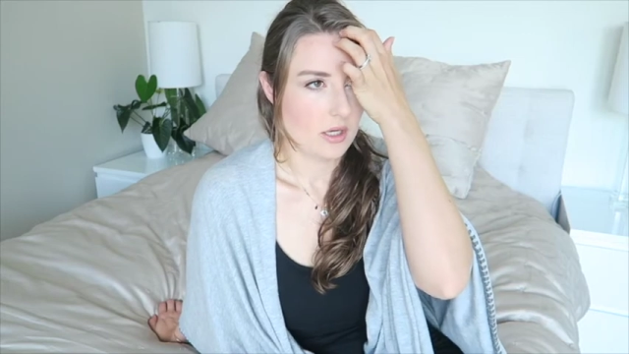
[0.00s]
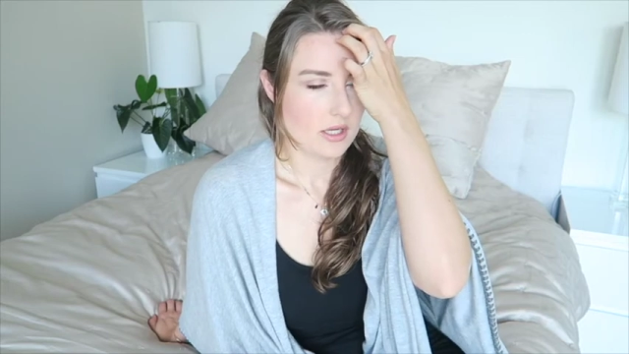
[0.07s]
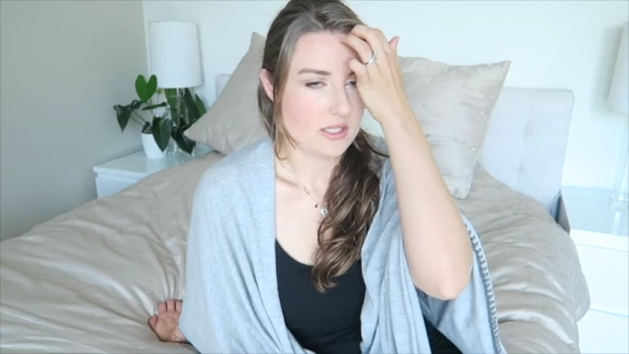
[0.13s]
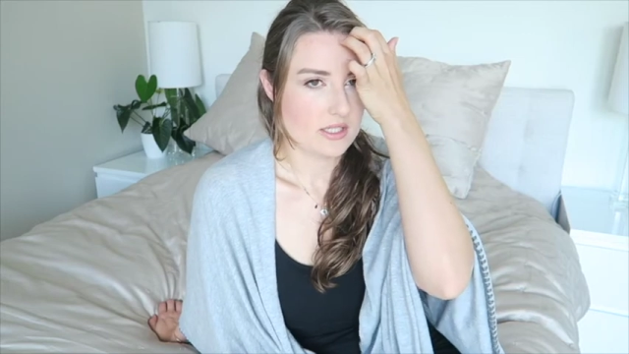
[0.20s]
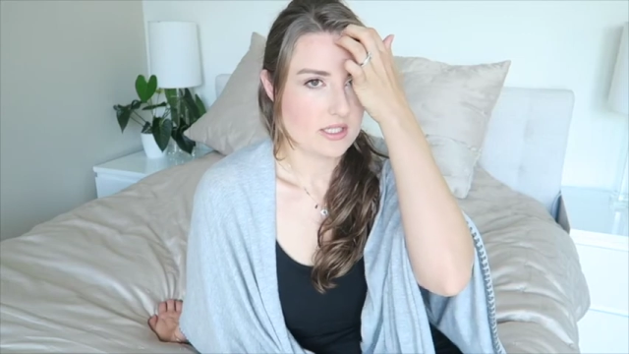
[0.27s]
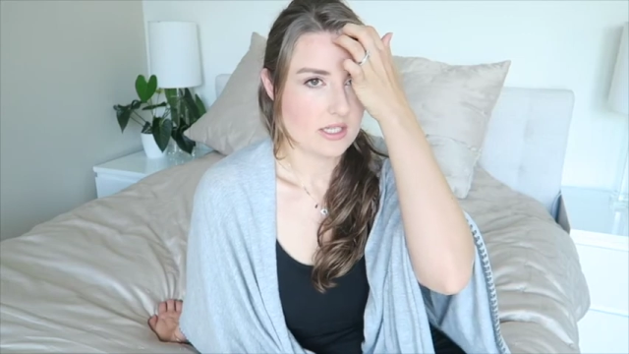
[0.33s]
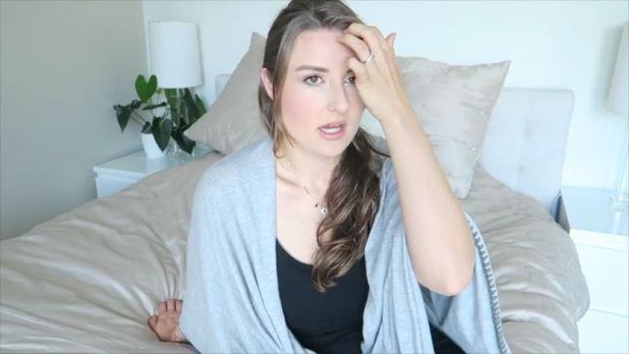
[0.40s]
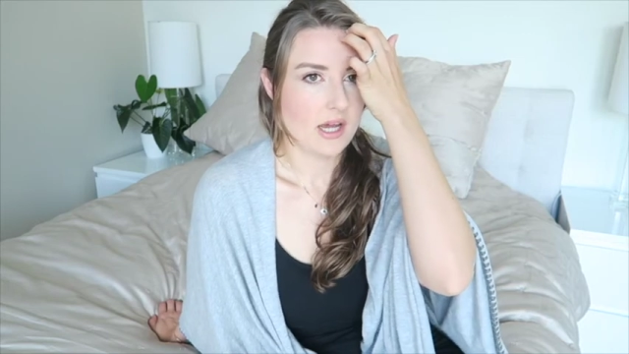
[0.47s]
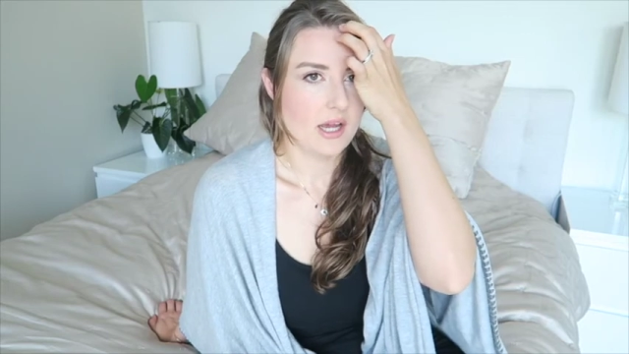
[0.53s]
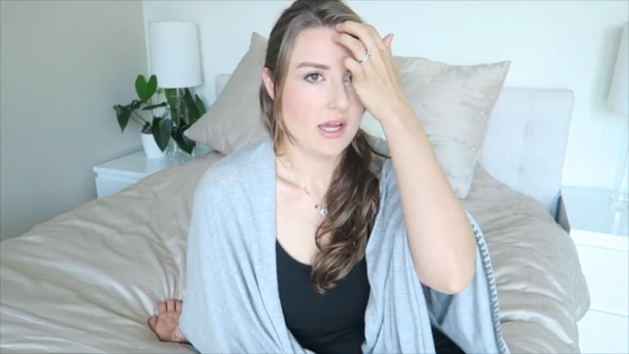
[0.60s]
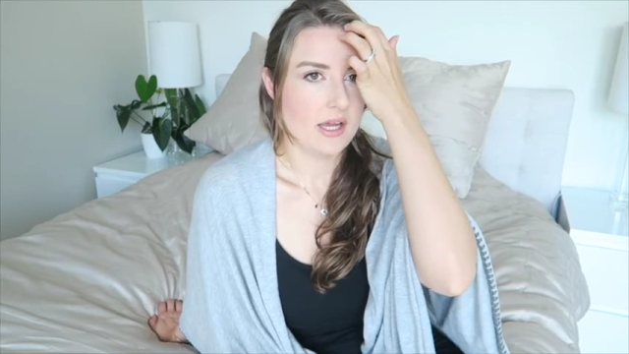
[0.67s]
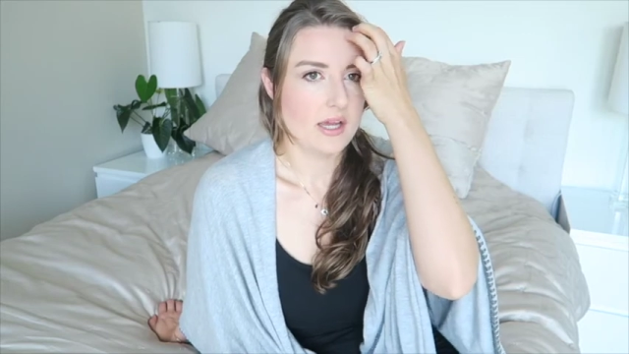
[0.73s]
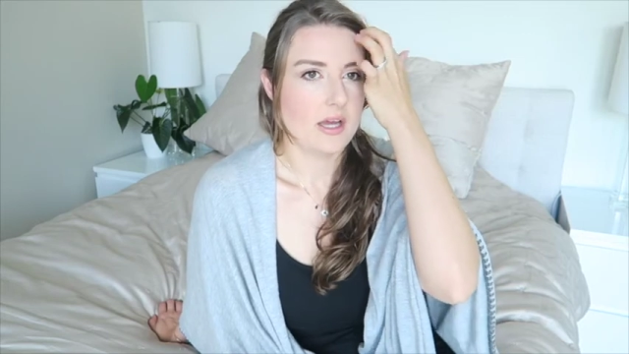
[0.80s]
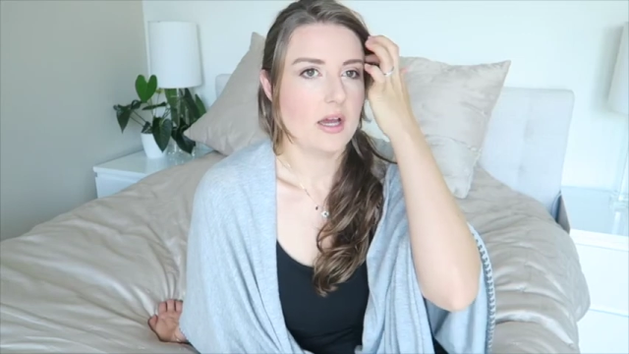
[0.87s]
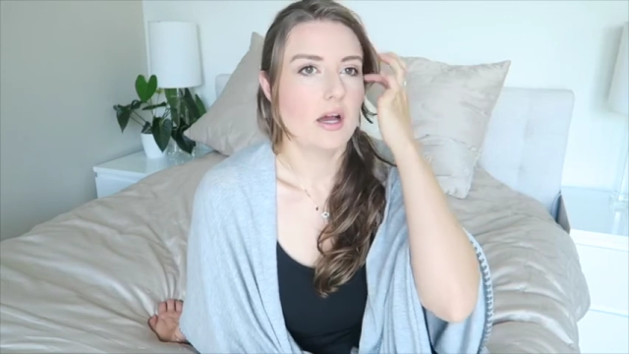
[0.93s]
I'd
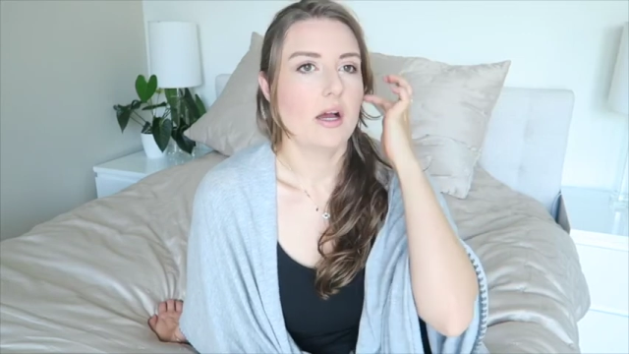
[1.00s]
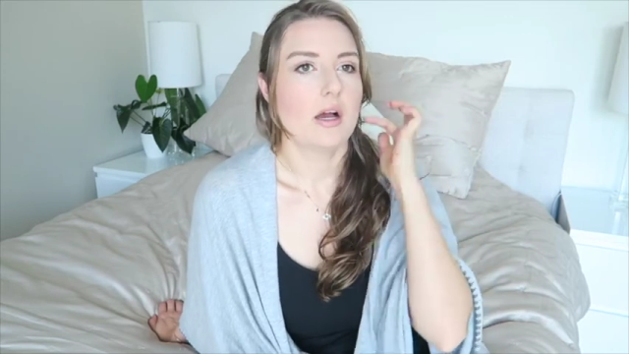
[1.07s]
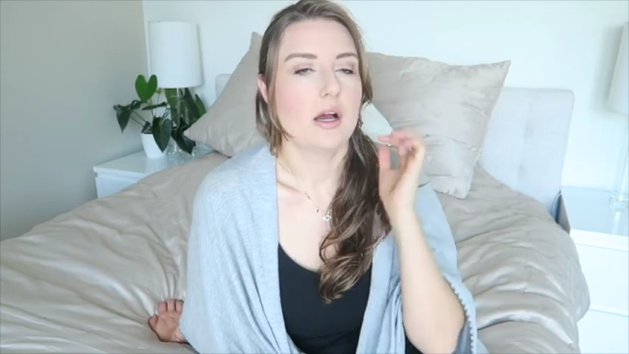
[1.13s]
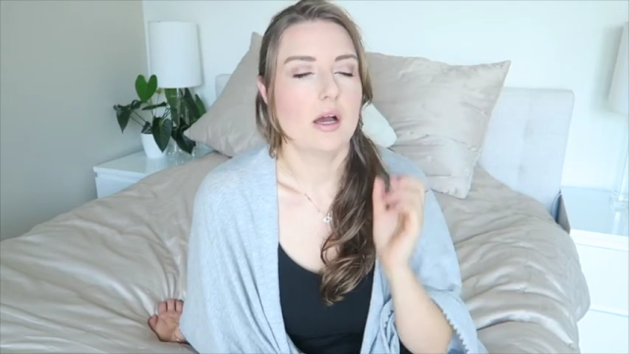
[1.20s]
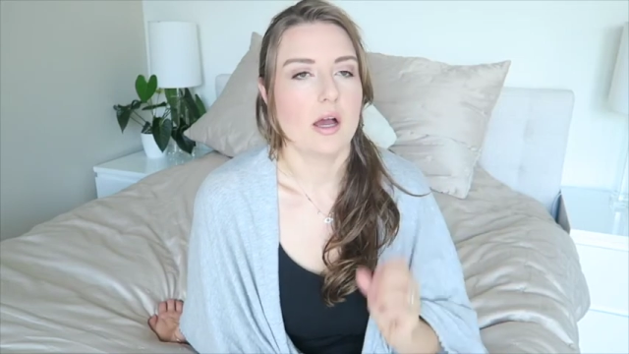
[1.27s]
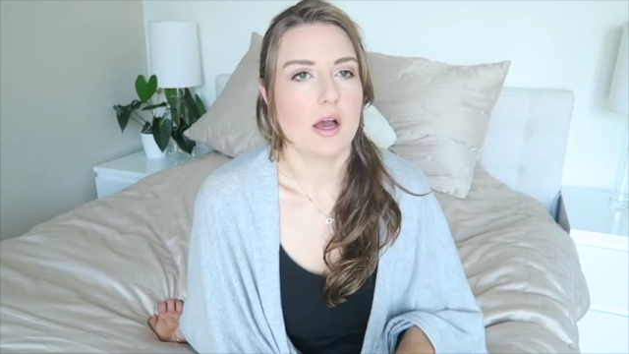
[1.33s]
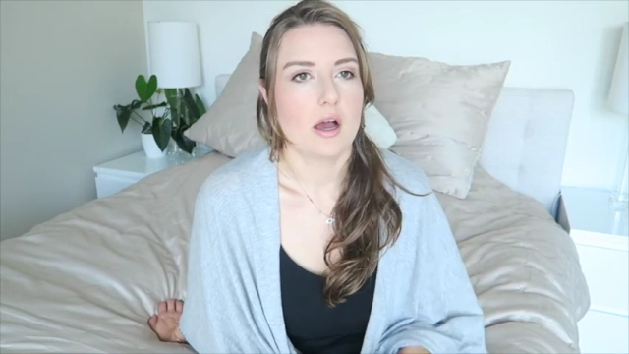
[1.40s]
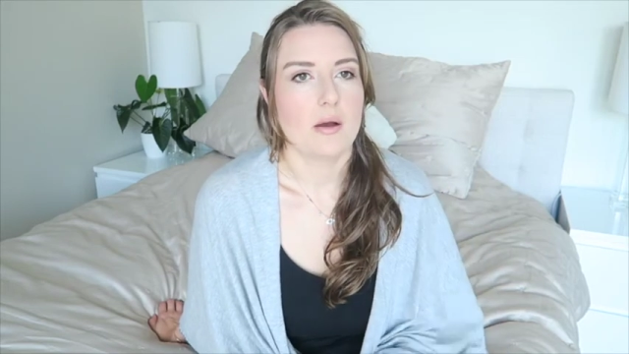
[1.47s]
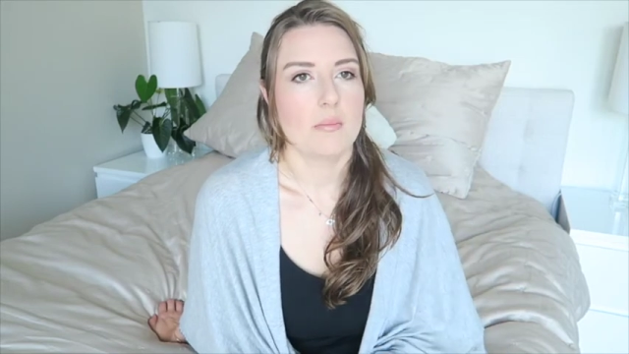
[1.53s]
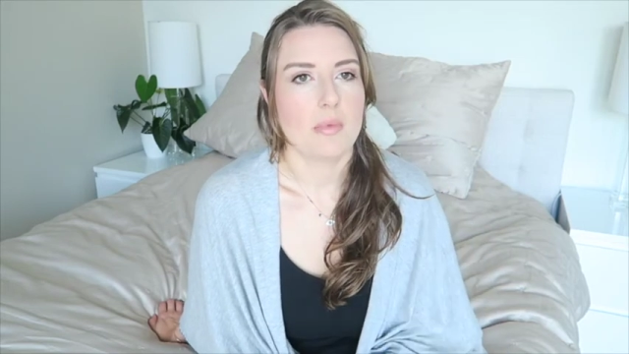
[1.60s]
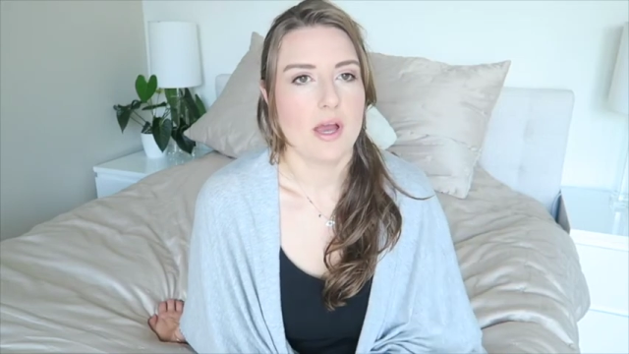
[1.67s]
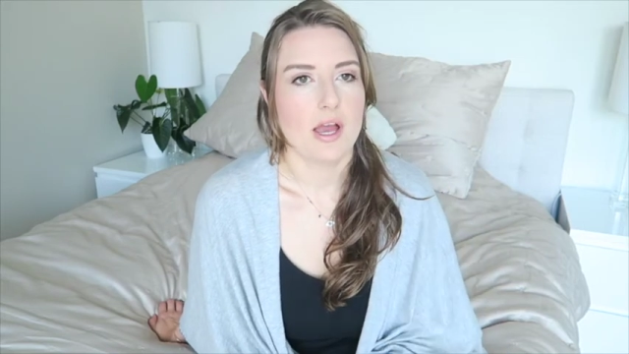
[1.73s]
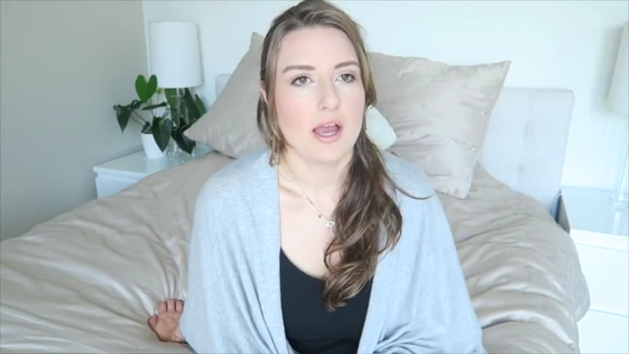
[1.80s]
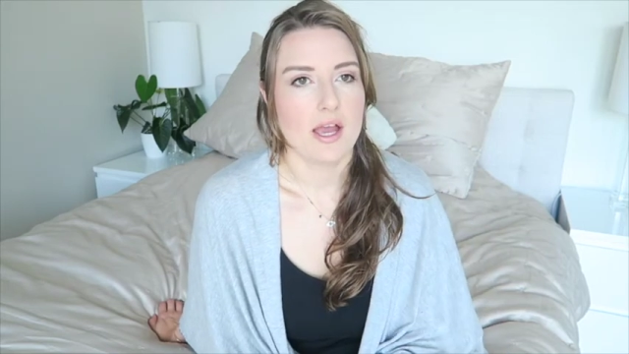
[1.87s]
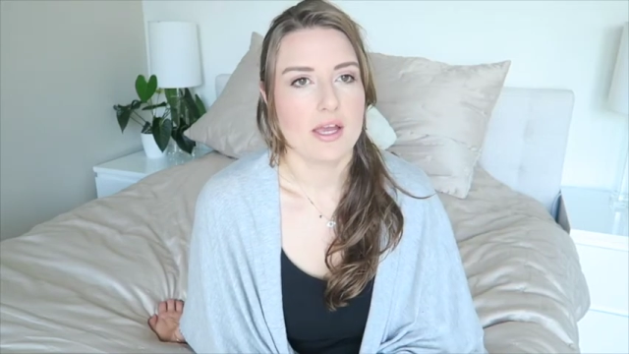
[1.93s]
say
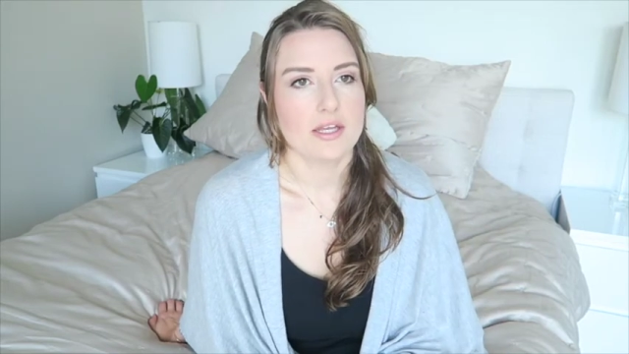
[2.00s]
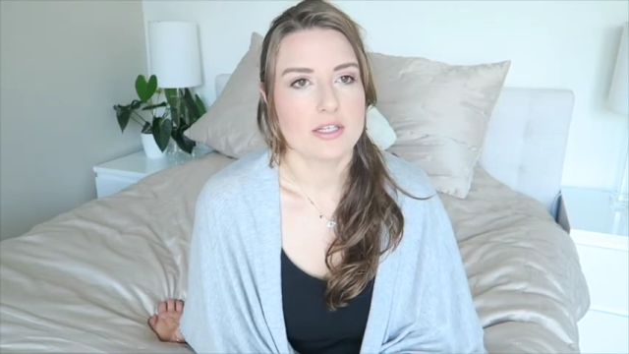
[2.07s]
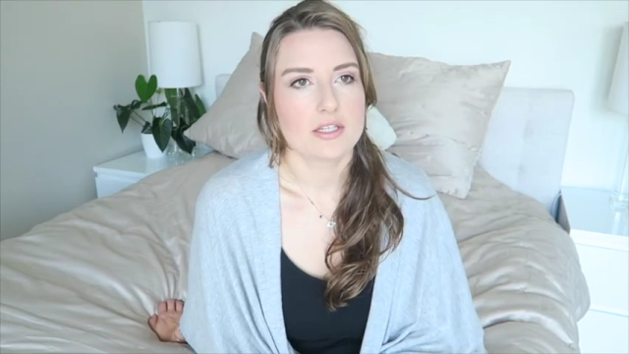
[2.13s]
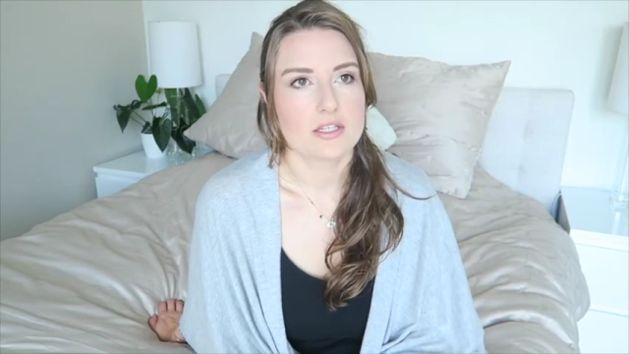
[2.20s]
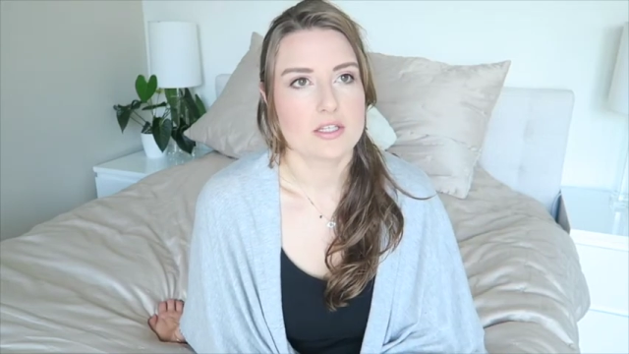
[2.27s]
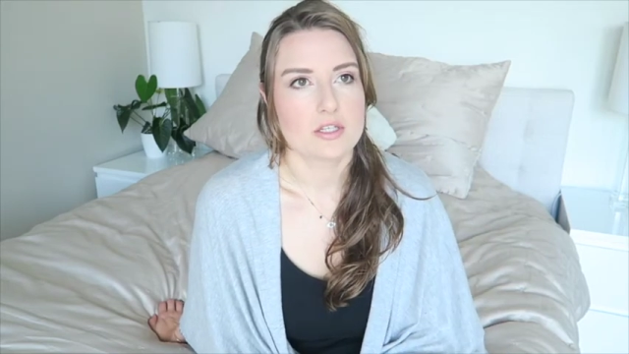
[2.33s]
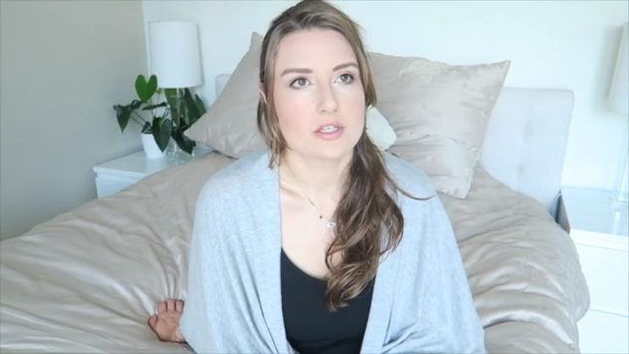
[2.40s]
8